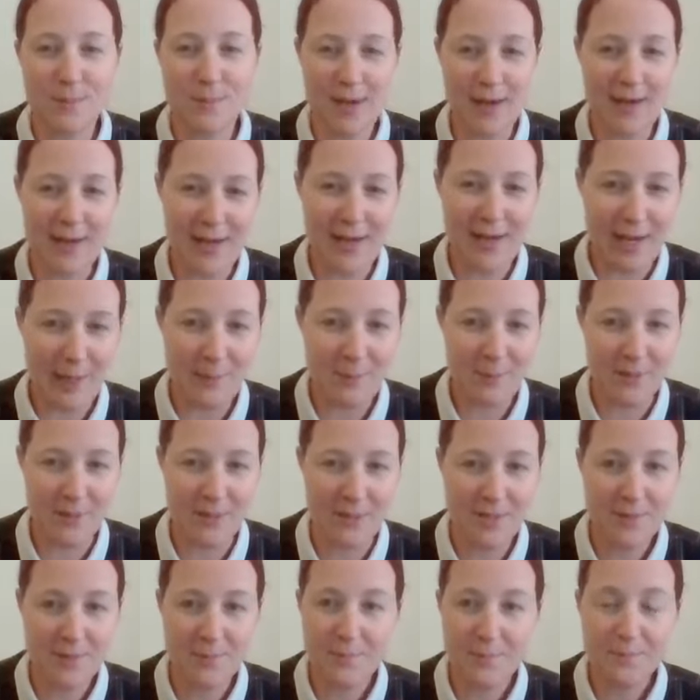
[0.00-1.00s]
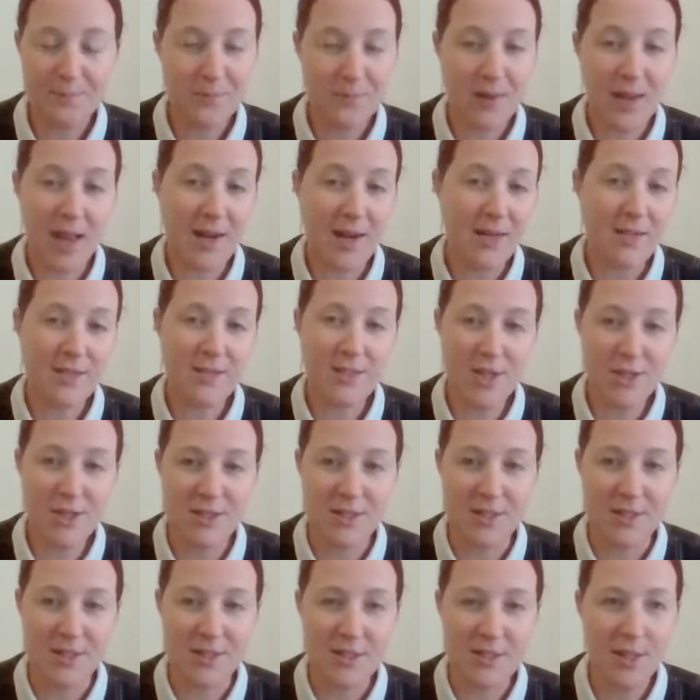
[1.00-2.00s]
buy happiness, and it
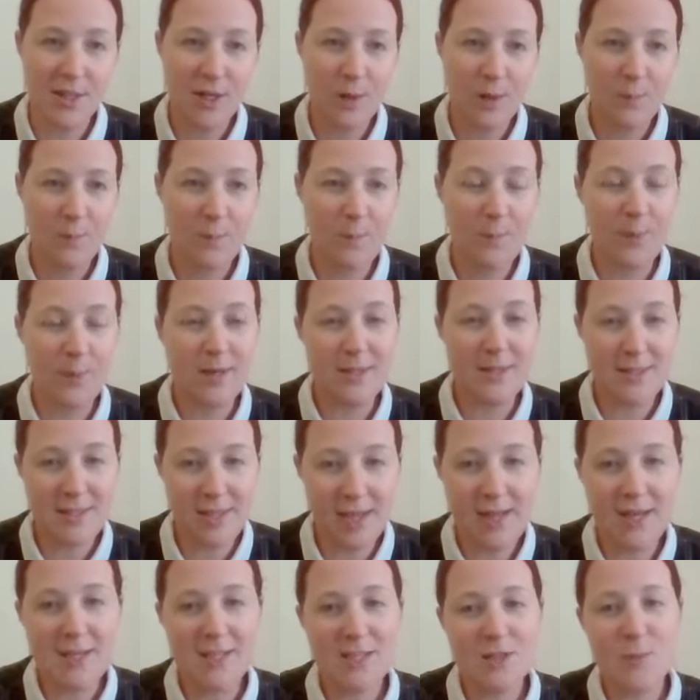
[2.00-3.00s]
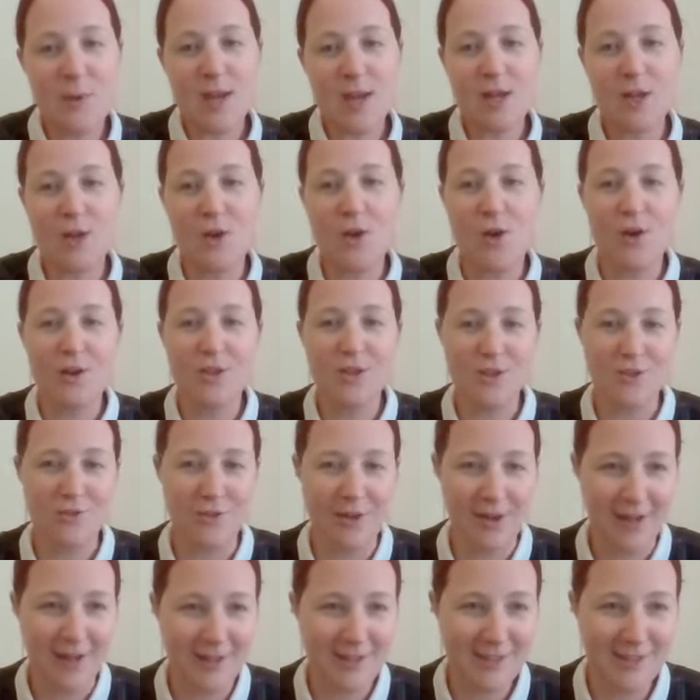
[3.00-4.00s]
doesn't, but it takes away a lot of
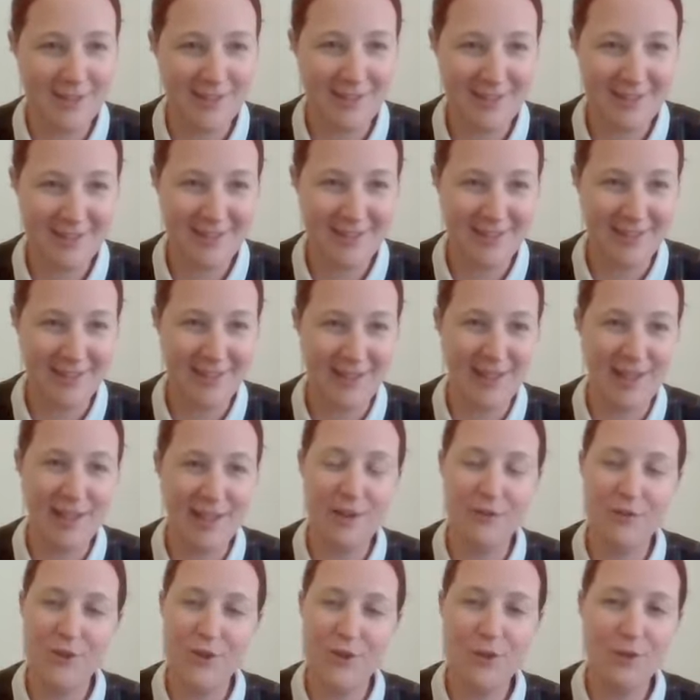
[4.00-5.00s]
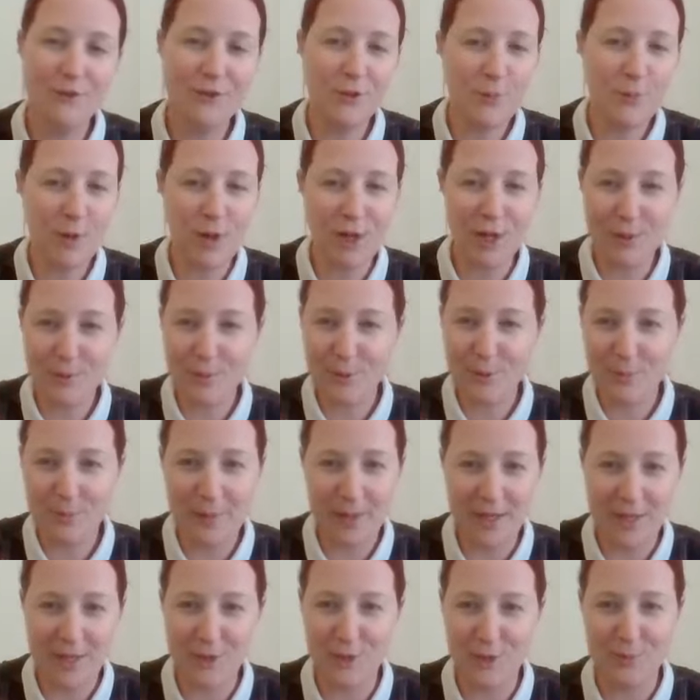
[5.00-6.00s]
stress. Okay, if you don't have to worry about
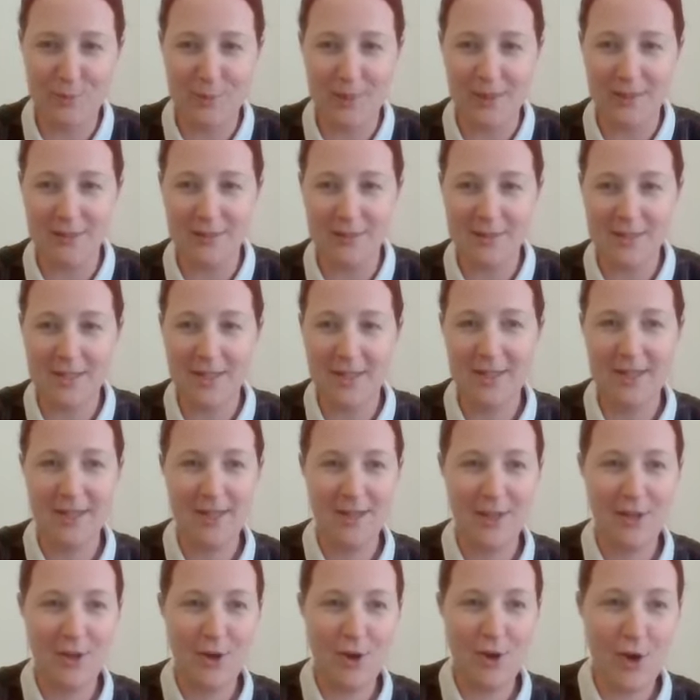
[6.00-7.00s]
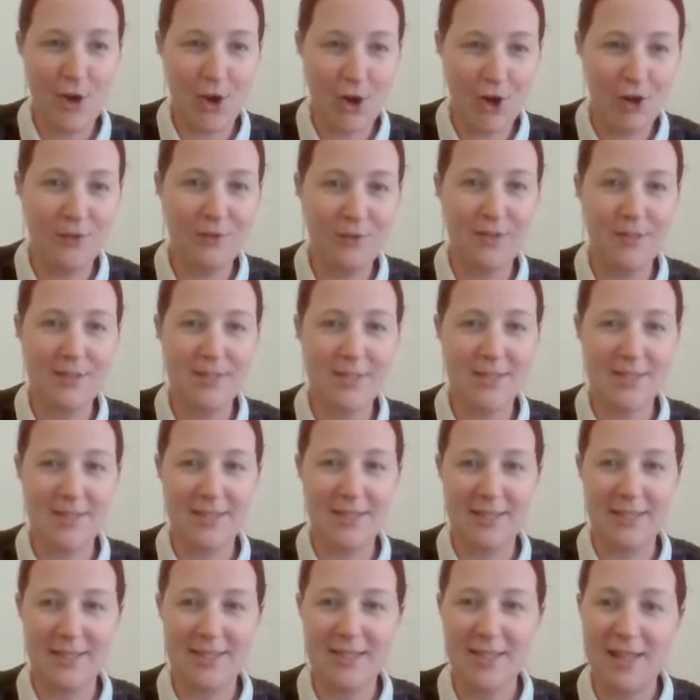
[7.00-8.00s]
paying your bills,
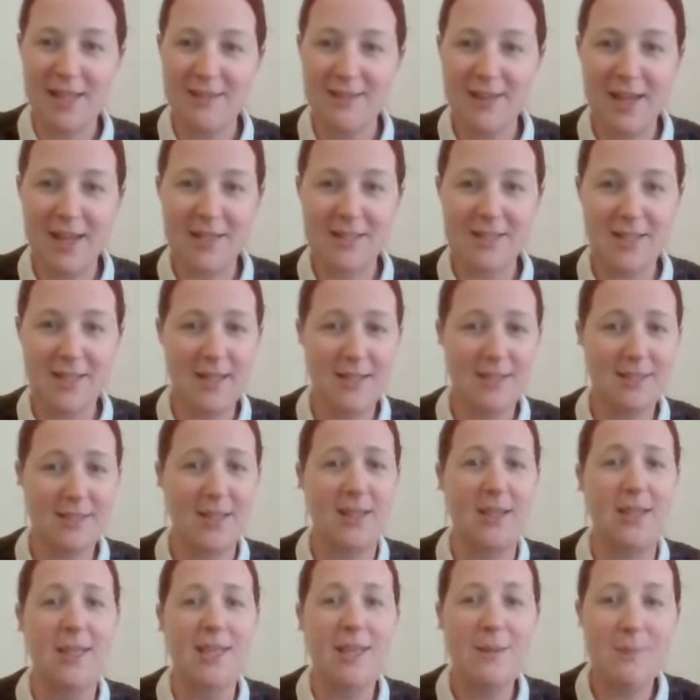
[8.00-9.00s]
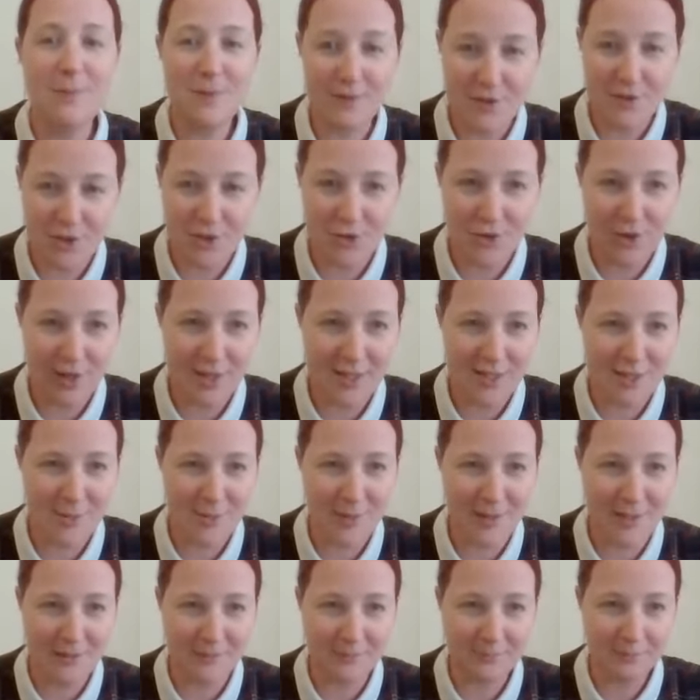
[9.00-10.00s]
obviously that takes a heap of stress
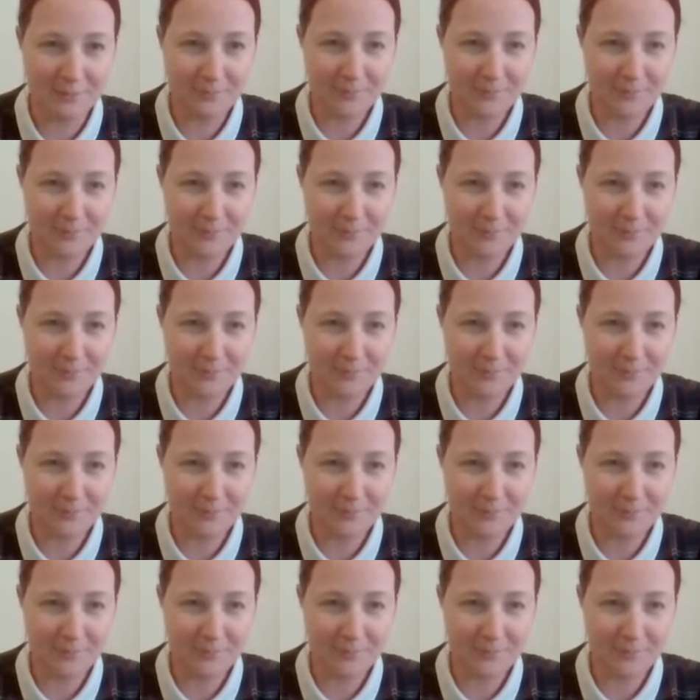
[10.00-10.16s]
away.